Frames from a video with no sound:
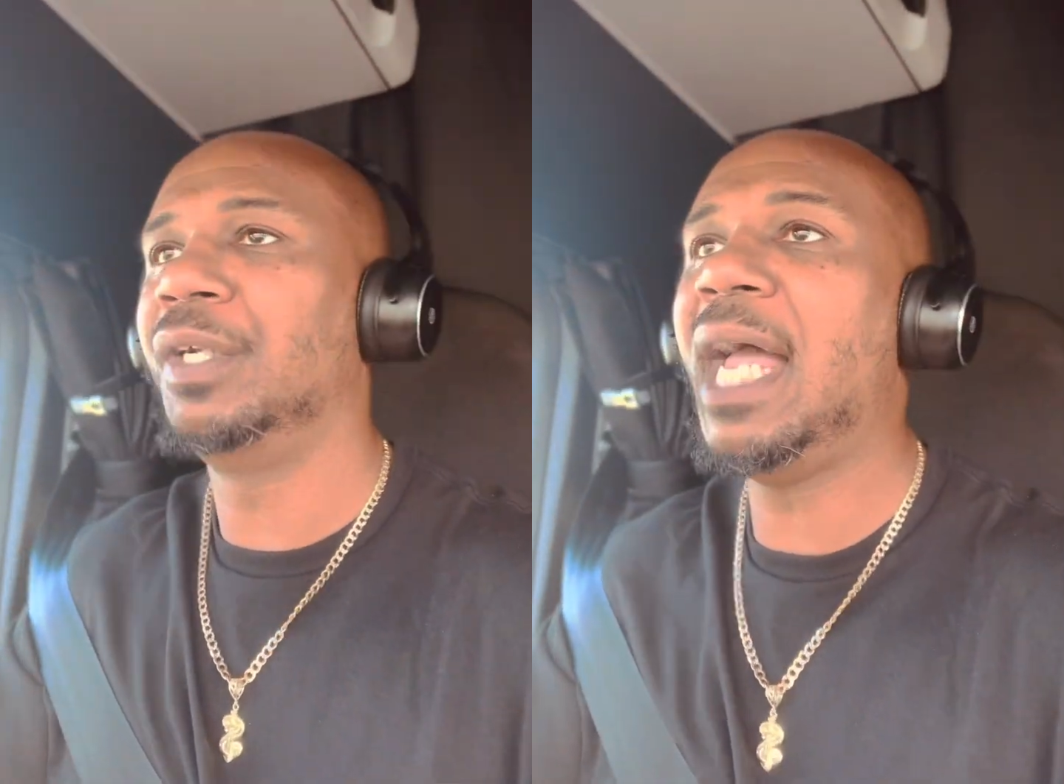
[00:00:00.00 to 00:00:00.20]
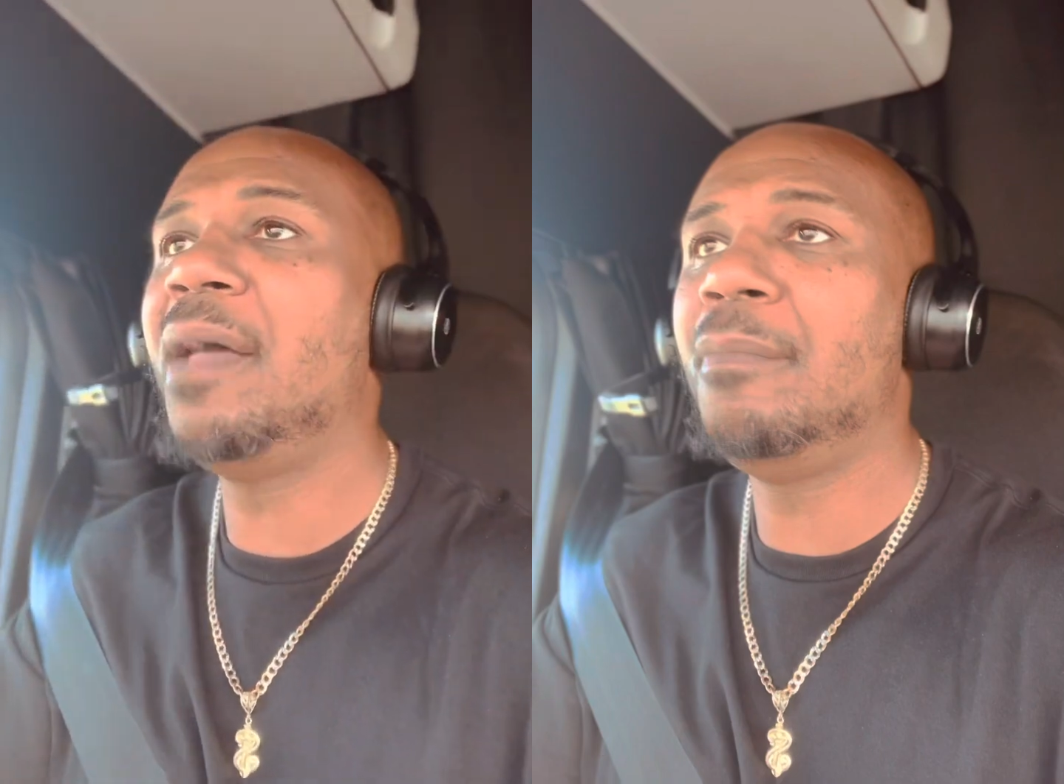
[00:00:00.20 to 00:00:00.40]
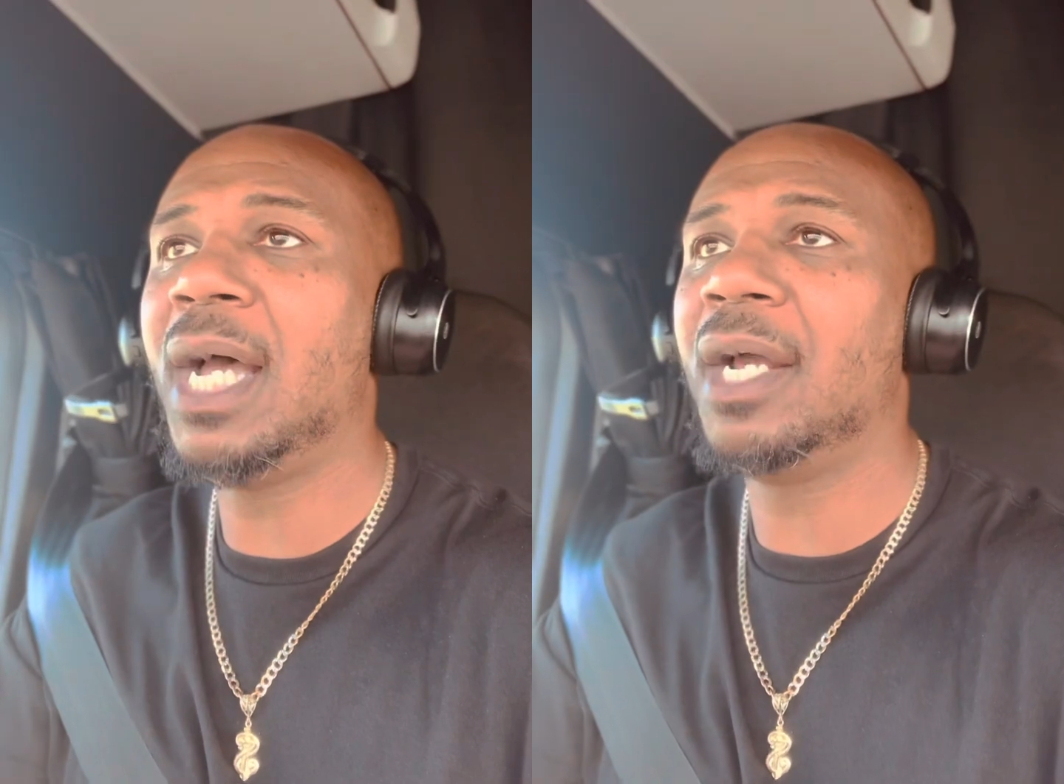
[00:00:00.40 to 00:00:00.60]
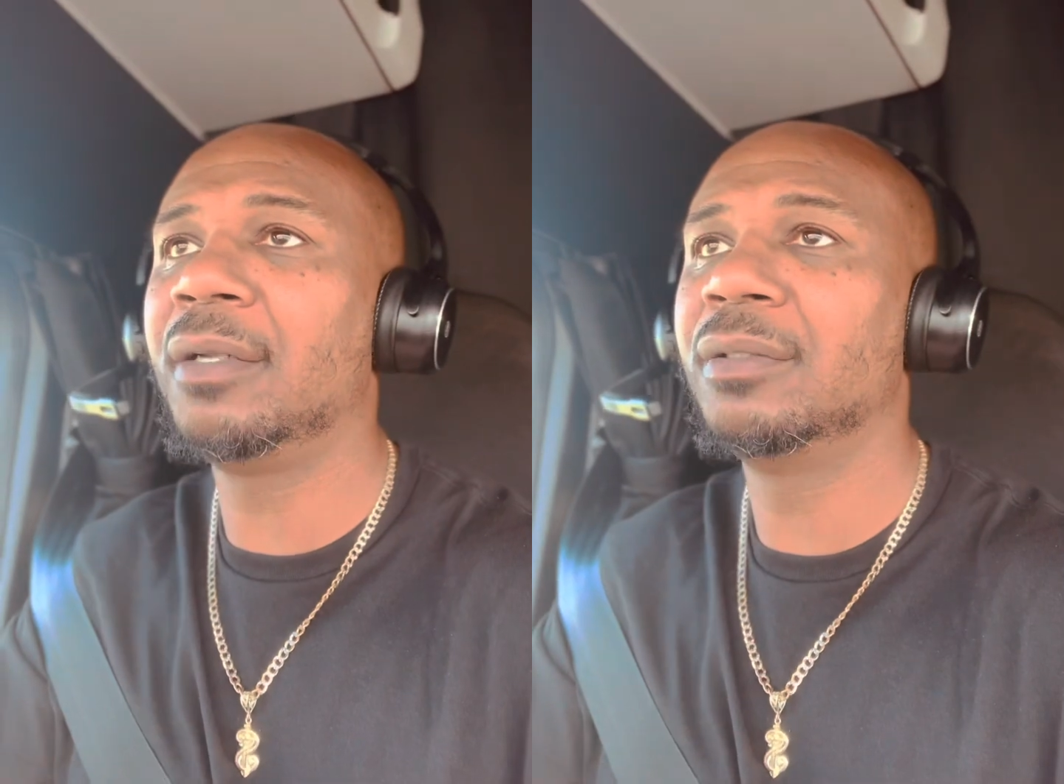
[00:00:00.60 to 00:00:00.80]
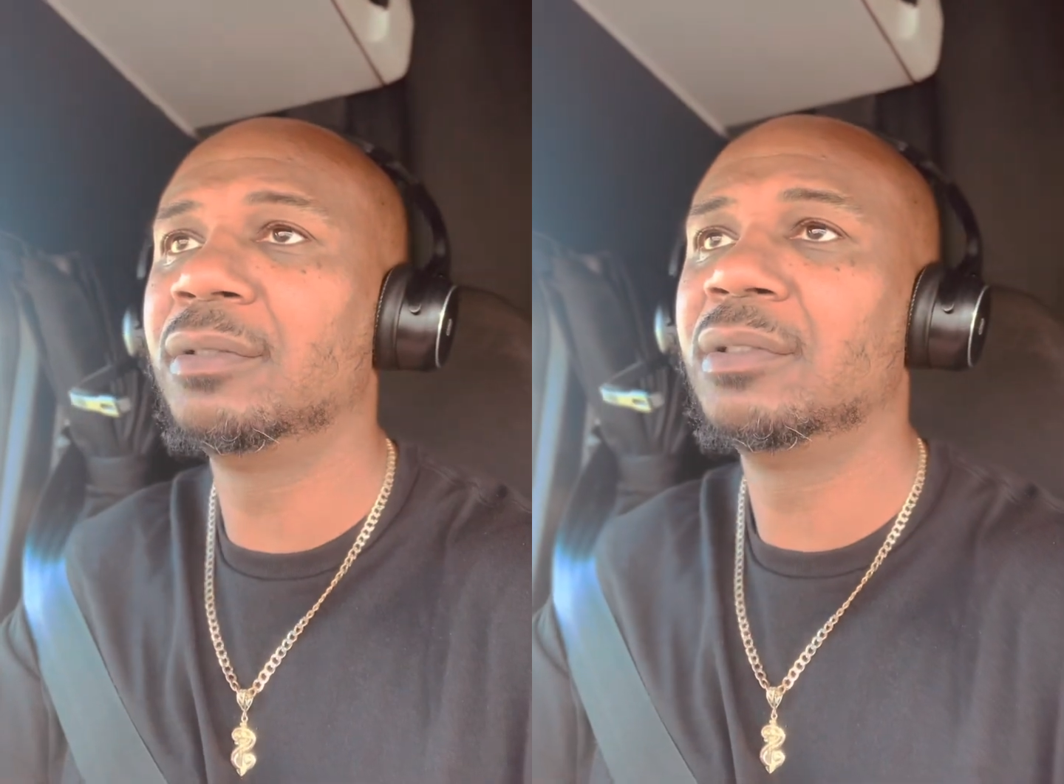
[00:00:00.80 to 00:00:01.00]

that matter,